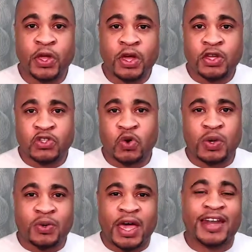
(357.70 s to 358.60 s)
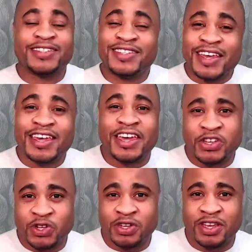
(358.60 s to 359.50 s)
So we had a
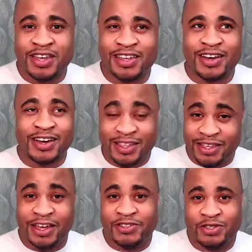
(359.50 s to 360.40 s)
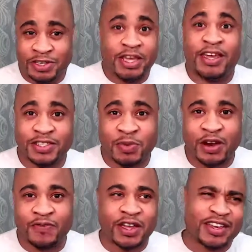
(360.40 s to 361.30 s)
staycation. Today, as a matter of
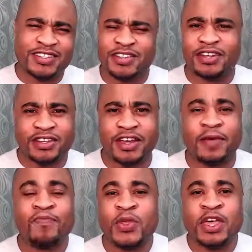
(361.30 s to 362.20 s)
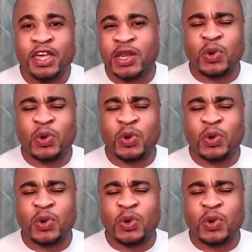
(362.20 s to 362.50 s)
fact, today. Anyway,